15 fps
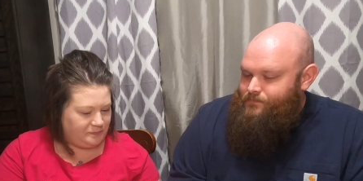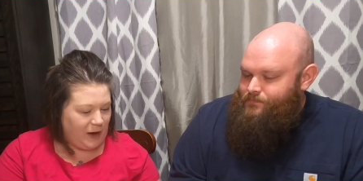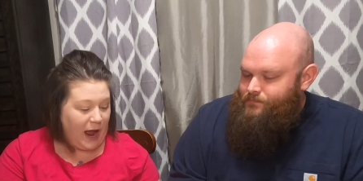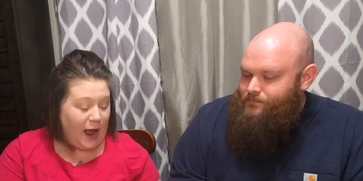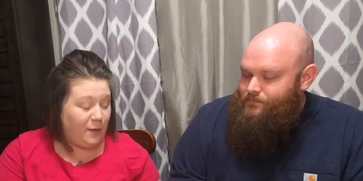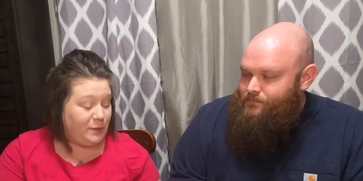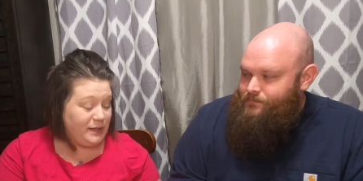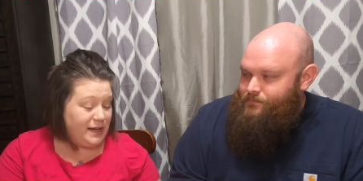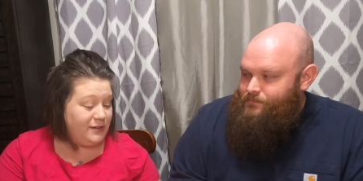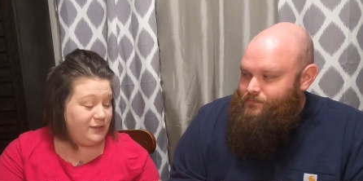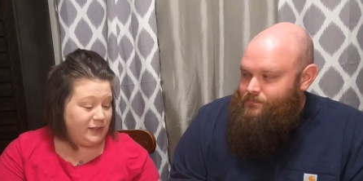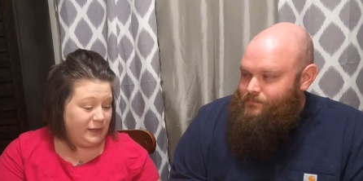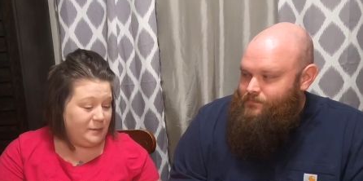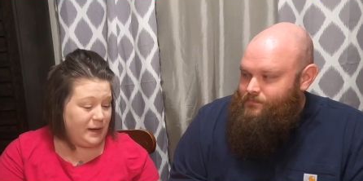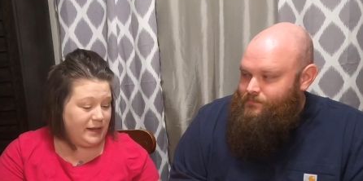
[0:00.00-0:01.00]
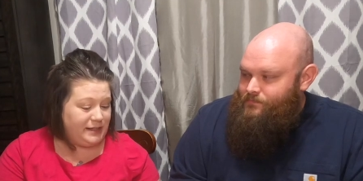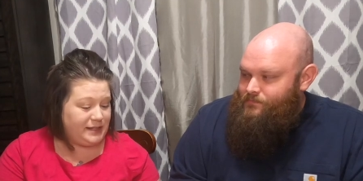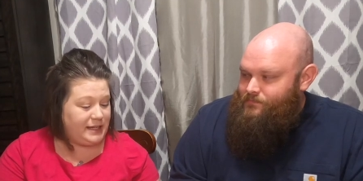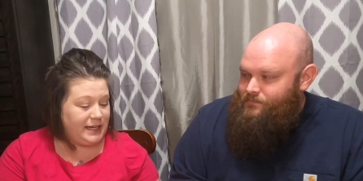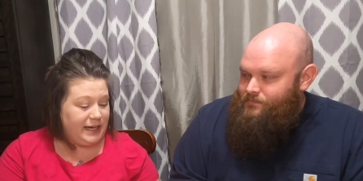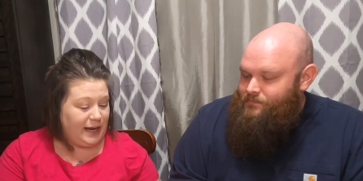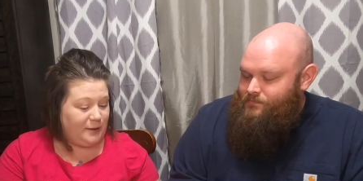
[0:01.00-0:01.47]
Speaker 1: I would definitely buy
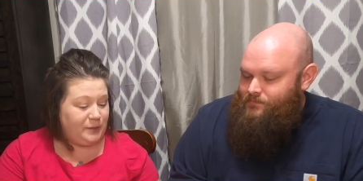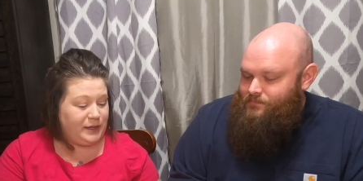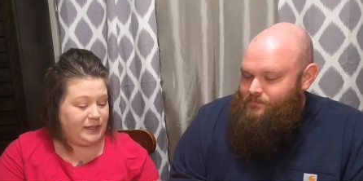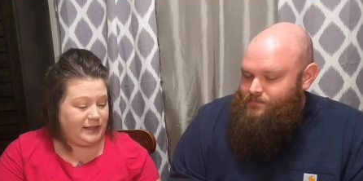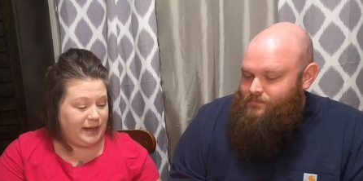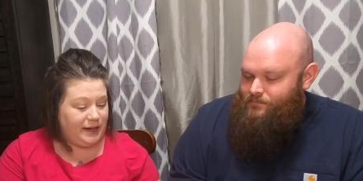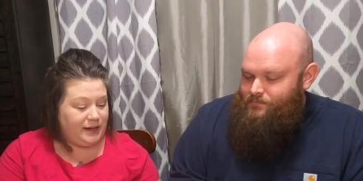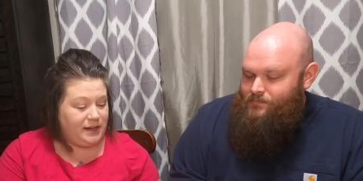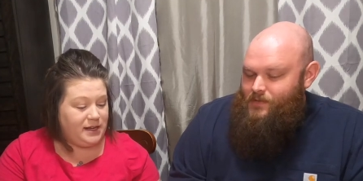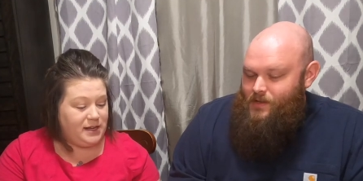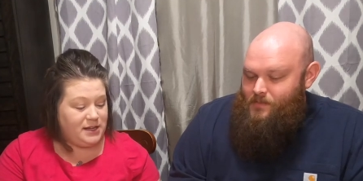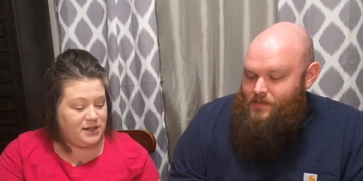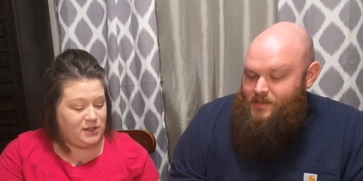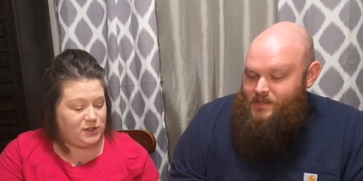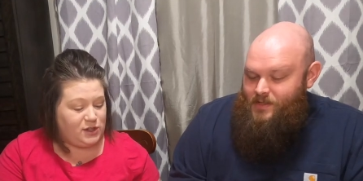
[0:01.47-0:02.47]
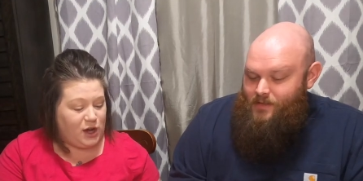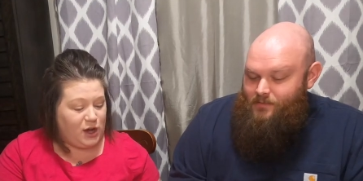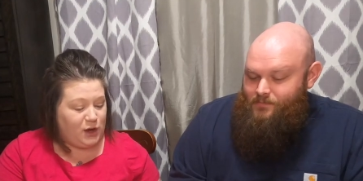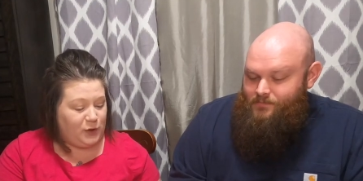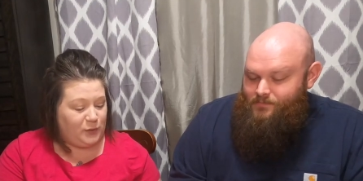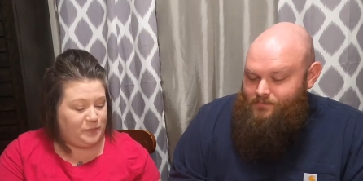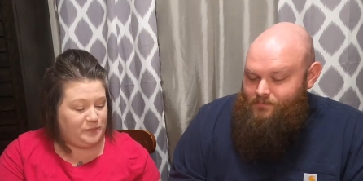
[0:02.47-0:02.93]
this again. I would eat that.
Speaker 2: Well,
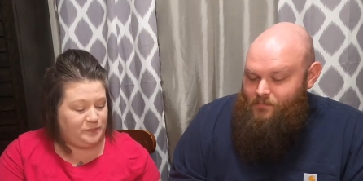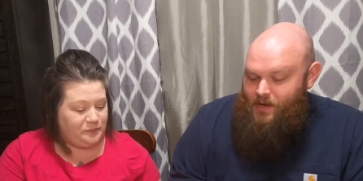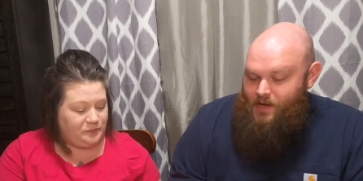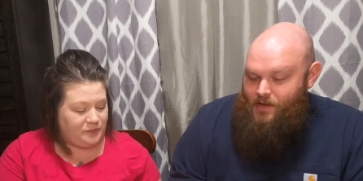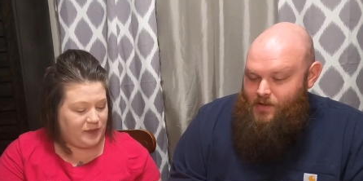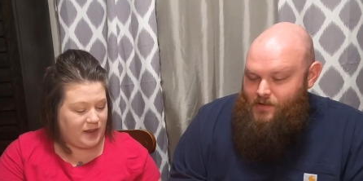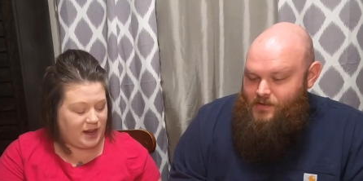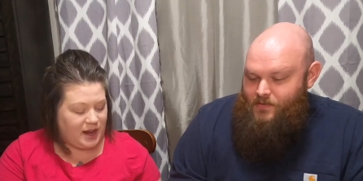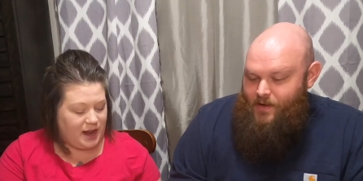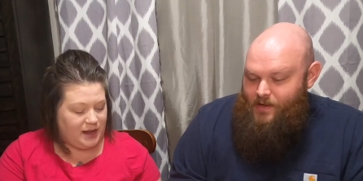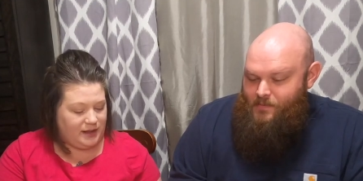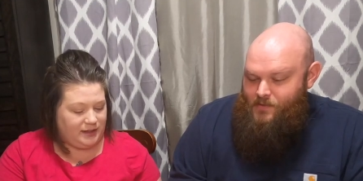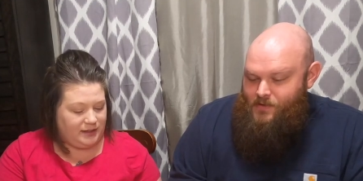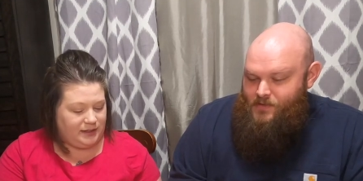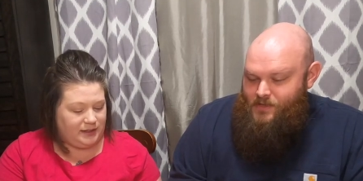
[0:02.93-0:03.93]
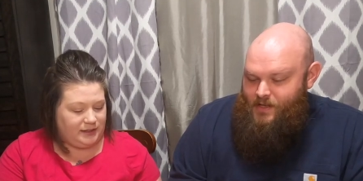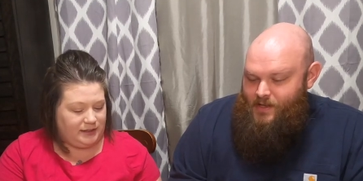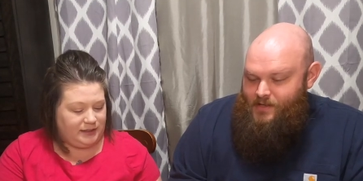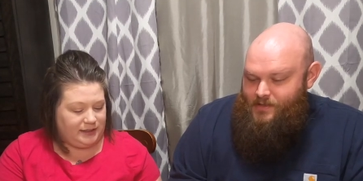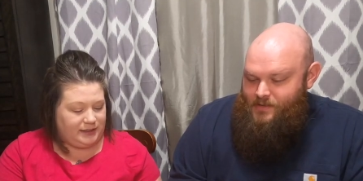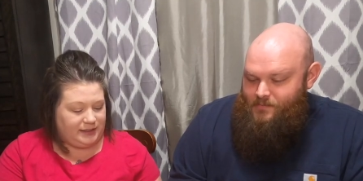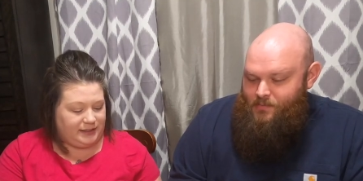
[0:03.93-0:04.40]
so being a huge fan of Moose
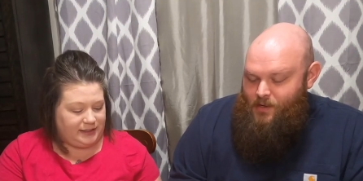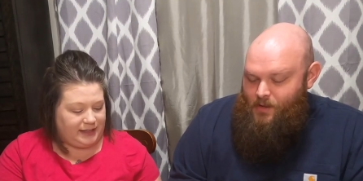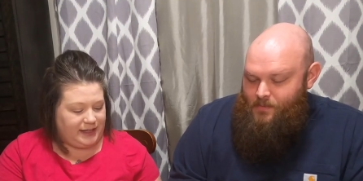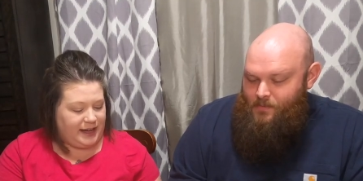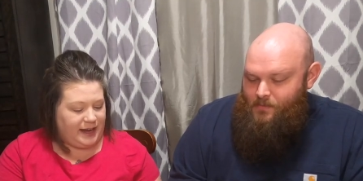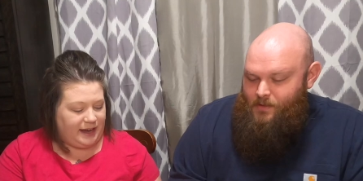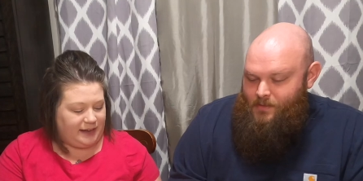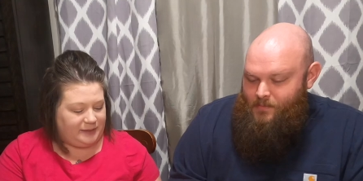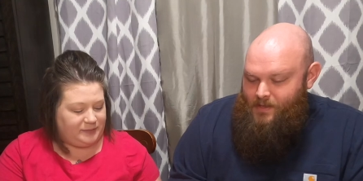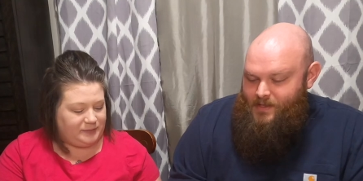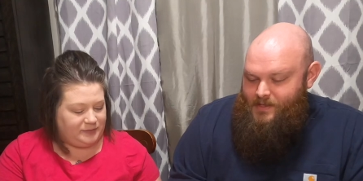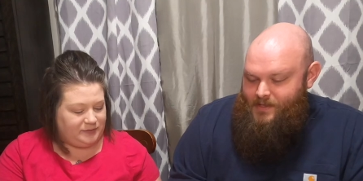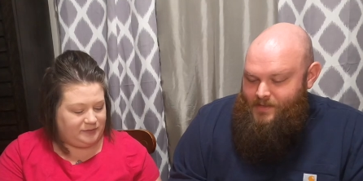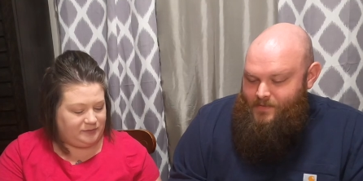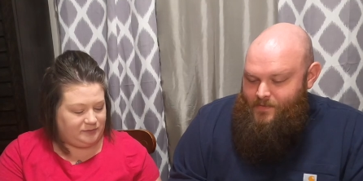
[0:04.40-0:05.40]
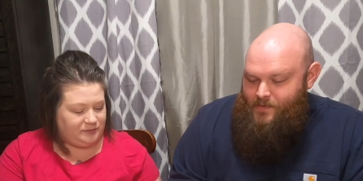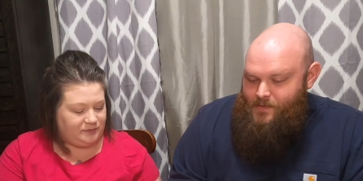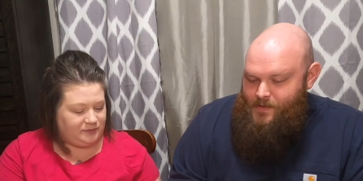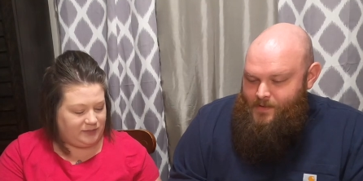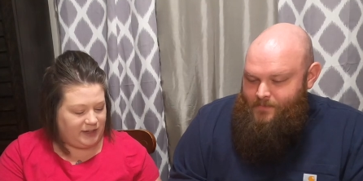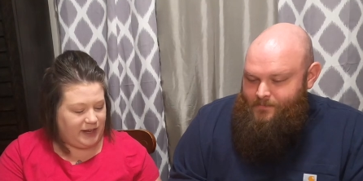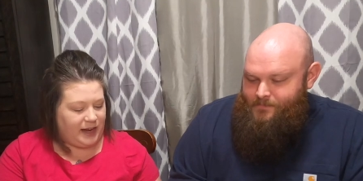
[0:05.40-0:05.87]
Tracks, it
Speaker 1: probably would be a 10 for
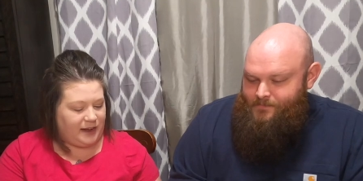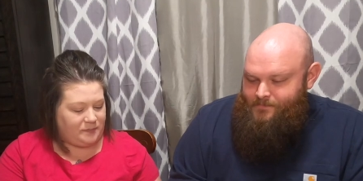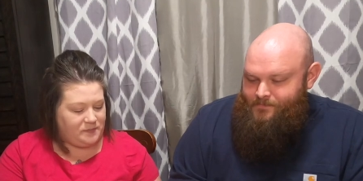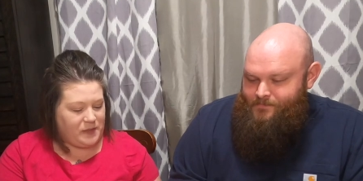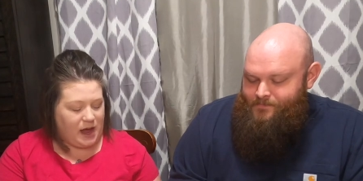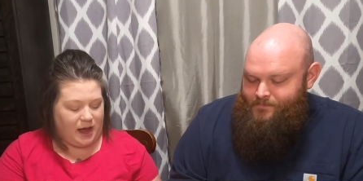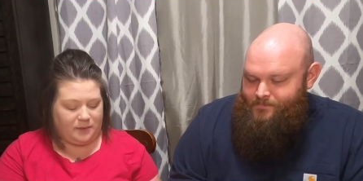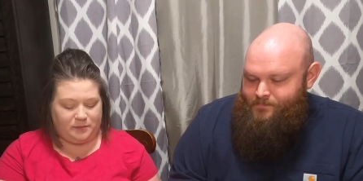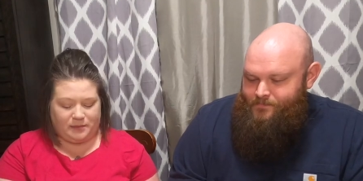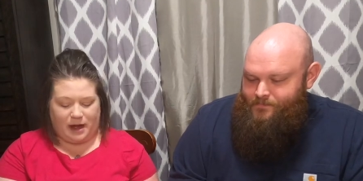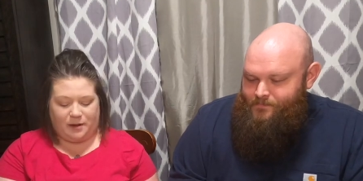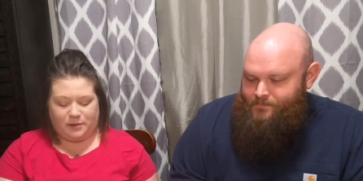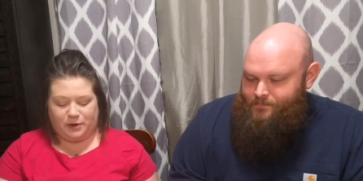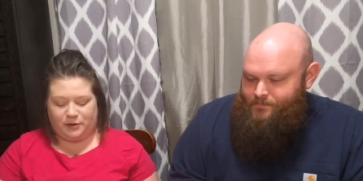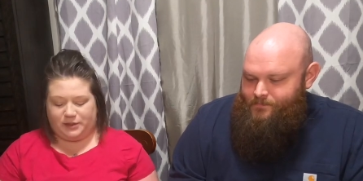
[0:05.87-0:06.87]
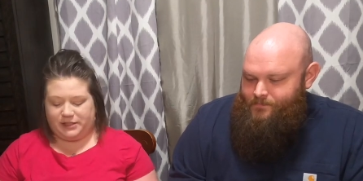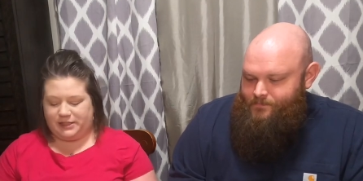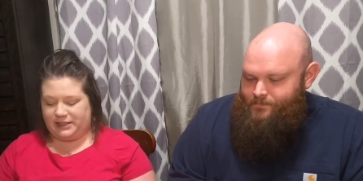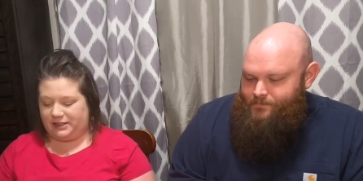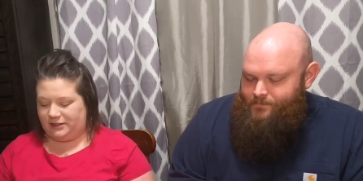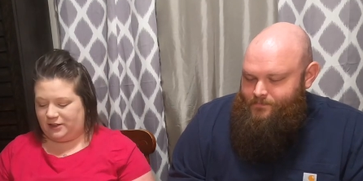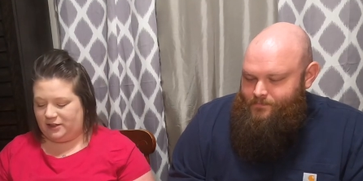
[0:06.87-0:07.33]
me. Yeah, I'm going
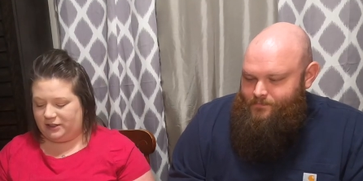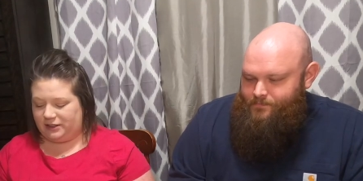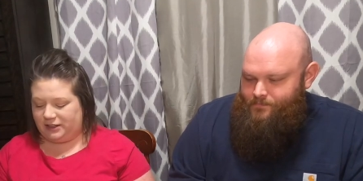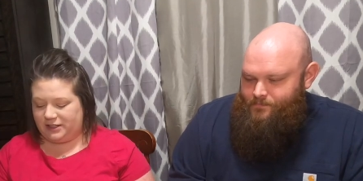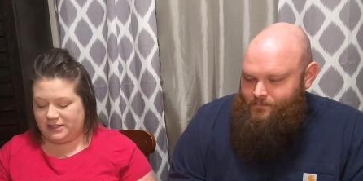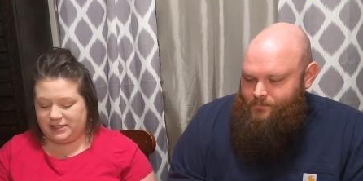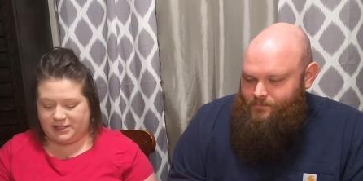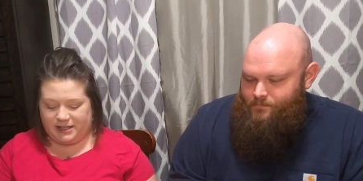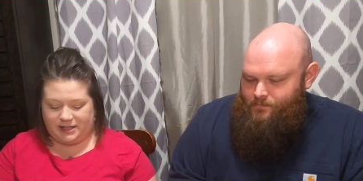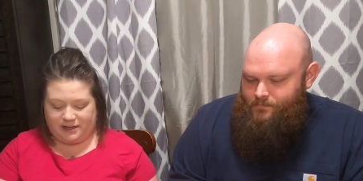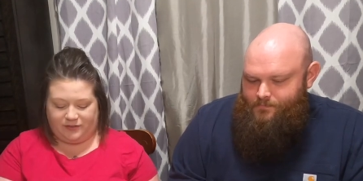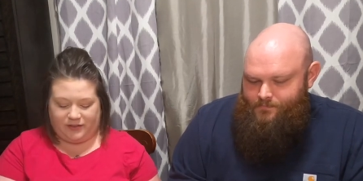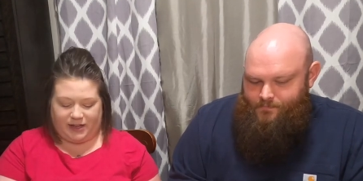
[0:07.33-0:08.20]
10. All right, let's see if